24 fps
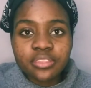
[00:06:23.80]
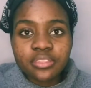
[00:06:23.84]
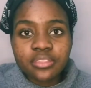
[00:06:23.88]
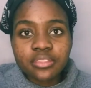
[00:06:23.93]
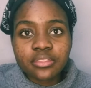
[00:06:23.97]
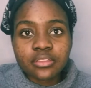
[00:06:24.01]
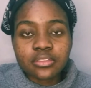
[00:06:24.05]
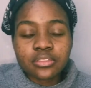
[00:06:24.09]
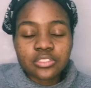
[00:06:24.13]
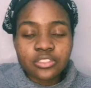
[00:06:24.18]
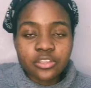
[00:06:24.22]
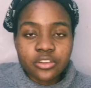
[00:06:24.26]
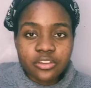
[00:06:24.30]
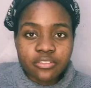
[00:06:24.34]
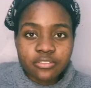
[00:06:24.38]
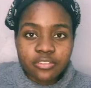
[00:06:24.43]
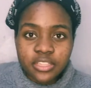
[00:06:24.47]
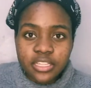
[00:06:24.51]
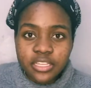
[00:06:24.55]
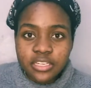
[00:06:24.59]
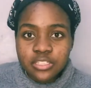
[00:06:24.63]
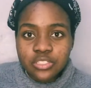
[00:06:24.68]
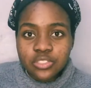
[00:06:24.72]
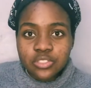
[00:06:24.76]
sorry for
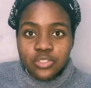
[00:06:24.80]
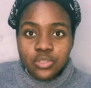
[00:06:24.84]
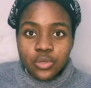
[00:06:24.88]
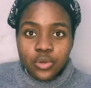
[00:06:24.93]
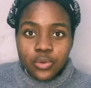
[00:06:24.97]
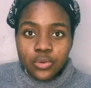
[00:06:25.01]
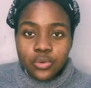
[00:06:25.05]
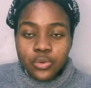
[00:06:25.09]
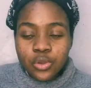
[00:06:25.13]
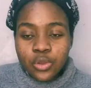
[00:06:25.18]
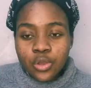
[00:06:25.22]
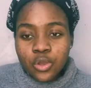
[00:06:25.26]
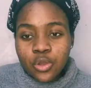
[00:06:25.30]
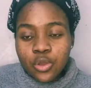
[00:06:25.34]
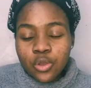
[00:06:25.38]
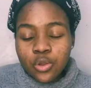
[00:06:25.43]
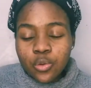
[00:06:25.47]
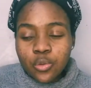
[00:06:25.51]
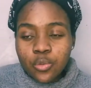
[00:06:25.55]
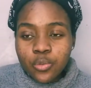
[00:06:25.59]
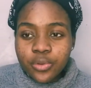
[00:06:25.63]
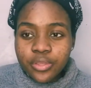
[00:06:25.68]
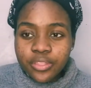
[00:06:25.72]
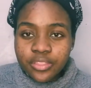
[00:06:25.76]
that. So
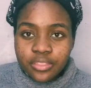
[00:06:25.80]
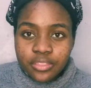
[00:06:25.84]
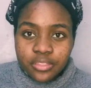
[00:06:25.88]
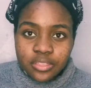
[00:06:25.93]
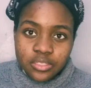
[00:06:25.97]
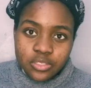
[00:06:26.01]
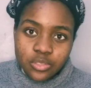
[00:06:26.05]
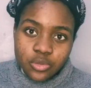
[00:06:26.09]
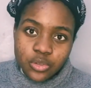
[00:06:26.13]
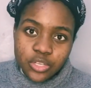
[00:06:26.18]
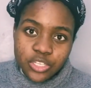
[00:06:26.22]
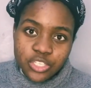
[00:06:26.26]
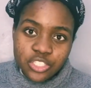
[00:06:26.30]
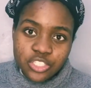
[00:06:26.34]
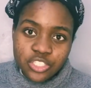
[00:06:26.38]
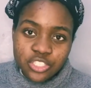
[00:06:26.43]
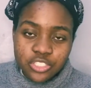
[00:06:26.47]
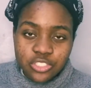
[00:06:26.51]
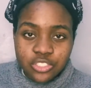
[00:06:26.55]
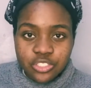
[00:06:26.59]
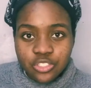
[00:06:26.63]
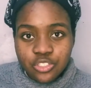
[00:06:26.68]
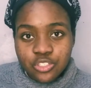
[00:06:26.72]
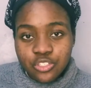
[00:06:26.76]
with these
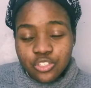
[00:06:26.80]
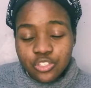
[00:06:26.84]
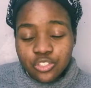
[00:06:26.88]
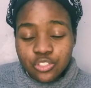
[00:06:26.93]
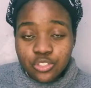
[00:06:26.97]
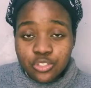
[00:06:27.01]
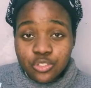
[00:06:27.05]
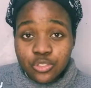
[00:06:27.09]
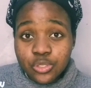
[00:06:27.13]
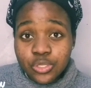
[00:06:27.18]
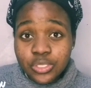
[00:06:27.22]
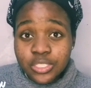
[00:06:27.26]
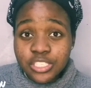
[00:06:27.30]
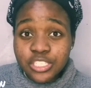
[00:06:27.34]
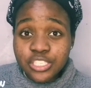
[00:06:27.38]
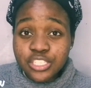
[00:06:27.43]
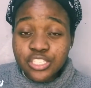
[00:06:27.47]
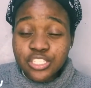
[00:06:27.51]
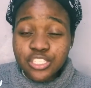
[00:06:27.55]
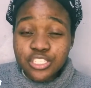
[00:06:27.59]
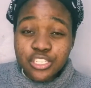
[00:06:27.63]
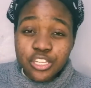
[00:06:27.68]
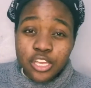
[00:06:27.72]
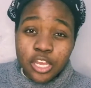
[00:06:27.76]
questions, you should use the
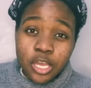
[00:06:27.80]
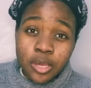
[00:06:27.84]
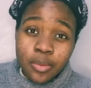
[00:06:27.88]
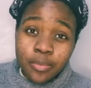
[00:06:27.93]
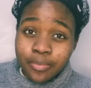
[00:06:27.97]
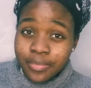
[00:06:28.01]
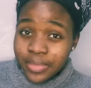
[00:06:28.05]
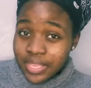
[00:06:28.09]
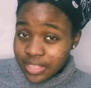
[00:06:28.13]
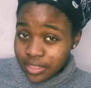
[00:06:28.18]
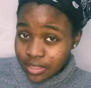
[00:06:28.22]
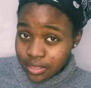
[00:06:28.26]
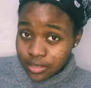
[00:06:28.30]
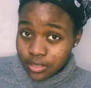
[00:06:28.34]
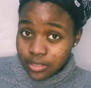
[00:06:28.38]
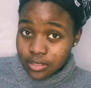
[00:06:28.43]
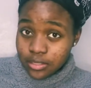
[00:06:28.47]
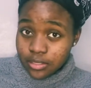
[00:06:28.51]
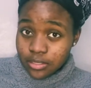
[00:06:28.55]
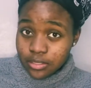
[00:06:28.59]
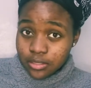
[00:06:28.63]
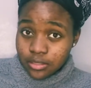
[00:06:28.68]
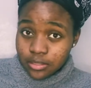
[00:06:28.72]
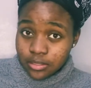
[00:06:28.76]
STAR method.
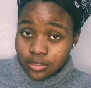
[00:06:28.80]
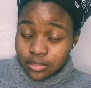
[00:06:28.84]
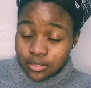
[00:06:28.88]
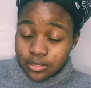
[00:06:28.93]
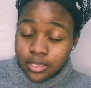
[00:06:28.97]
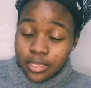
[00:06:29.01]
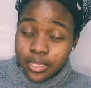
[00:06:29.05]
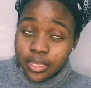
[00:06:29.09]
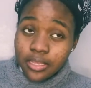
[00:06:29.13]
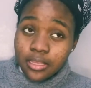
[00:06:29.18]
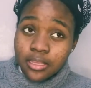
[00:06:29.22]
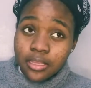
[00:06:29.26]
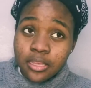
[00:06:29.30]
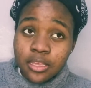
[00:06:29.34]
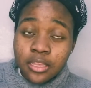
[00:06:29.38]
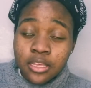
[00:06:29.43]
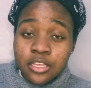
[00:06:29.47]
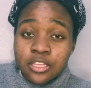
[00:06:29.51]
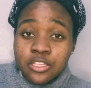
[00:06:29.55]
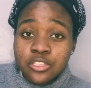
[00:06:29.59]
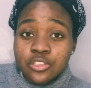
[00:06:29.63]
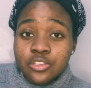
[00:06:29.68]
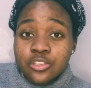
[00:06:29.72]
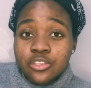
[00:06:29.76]
Okay,
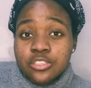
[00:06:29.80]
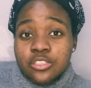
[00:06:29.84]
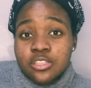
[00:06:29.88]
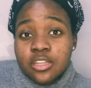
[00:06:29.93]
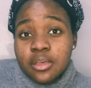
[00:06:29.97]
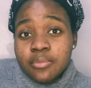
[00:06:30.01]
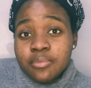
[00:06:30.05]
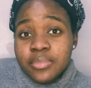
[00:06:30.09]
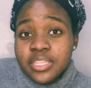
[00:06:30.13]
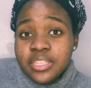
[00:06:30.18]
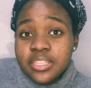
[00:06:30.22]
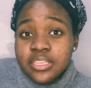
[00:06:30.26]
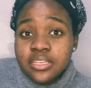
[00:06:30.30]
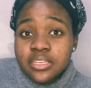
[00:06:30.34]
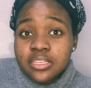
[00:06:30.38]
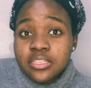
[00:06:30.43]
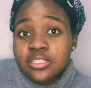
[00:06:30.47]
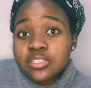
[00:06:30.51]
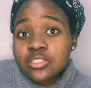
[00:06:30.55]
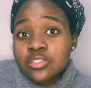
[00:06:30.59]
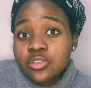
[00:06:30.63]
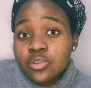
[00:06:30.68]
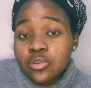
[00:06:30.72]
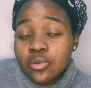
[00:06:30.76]
so your STAR method
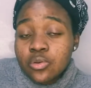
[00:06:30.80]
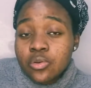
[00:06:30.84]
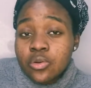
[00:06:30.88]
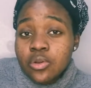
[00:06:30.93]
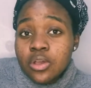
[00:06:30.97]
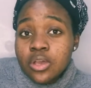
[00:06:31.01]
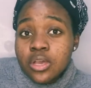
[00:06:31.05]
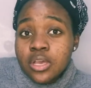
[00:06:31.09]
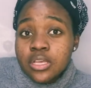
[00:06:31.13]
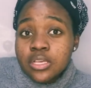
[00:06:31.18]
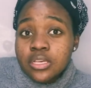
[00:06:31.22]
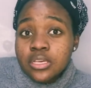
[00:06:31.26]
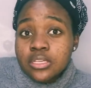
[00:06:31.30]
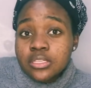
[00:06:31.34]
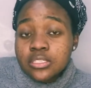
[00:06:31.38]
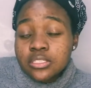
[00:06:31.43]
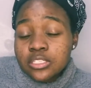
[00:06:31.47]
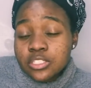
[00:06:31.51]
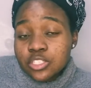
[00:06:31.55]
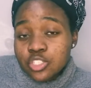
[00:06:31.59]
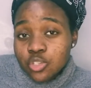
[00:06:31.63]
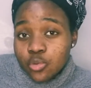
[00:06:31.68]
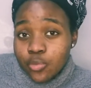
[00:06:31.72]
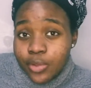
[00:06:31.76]
is your
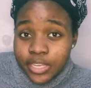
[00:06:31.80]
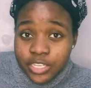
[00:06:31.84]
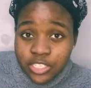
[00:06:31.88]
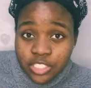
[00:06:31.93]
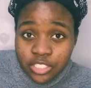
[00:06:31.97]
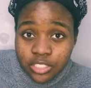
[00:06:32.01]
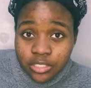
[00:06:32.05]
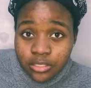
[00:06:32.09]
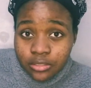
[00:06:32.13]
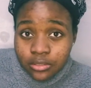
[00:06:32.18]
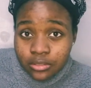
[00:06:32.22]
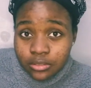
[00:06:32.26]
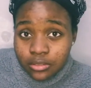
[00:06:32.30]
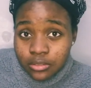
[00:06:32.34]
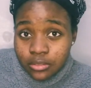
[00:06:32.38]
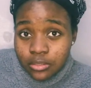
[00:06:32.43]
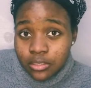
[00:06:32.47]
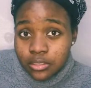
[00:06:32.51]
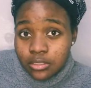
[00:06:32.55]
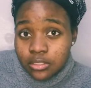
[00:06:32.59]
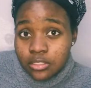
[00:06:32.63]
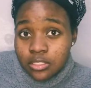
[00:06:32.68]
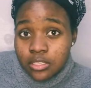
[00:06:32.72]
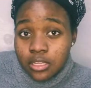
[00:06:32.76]
situation,
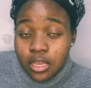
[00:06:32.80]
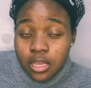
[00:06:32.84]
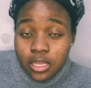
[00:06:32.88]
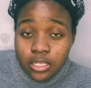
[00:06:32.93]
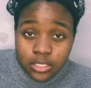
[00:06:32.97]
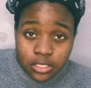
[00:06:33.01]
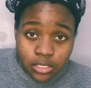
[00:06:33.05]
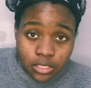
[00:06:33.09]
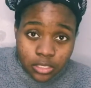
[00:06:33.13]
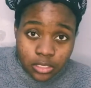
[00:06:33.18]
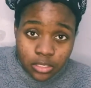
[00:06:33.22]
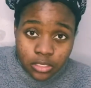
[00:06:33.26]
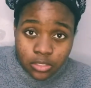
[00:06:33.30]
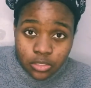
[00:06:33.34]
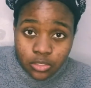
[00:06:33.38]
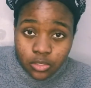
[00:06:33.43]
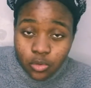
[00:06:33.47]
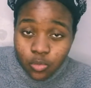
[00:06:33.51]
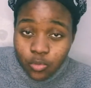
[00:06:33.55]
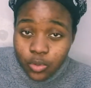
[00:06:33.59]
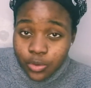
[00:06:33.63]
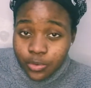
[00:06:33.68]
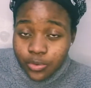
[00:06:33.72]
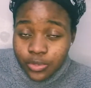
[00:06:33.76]
task, so
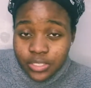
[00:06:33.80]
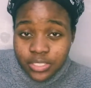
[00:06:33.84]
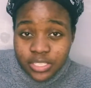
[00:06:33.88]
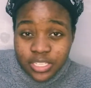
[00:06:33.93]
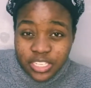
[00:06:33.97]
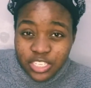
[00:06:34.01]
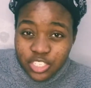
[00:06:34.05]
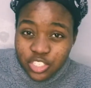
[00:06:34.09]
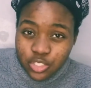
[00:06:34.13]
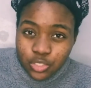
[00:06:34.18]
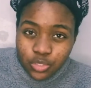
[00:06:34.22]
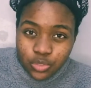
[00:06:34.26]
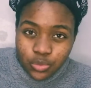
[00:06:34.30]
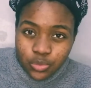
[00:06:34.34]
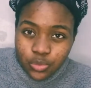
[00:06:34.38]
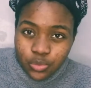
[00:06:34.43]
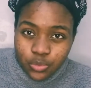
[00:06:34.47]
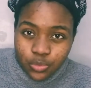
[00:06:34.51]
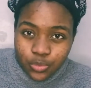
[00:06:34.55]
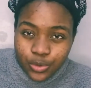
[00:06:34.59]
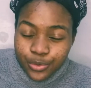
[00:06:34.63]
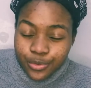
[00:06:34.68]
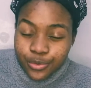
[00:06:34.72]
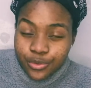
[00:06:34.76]
what was the issue,
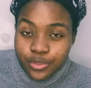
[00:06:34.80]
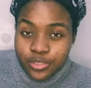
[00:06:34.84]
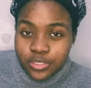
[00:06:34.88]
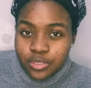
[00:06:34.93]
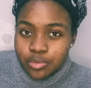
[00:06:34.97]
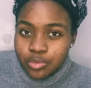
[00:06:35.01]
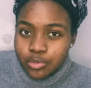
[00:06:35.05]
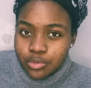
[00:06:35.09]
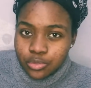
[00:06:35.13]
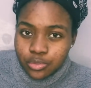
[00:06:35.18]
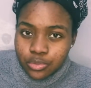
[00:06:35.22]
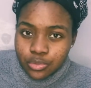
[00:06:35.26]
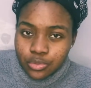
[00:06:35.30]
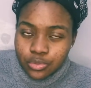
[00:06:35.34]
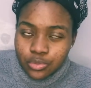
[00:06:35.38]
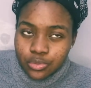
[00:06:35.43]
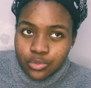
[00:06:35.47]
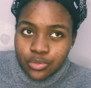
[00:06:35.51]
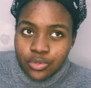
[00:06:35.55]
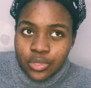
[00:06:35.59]
what were you supposed to do,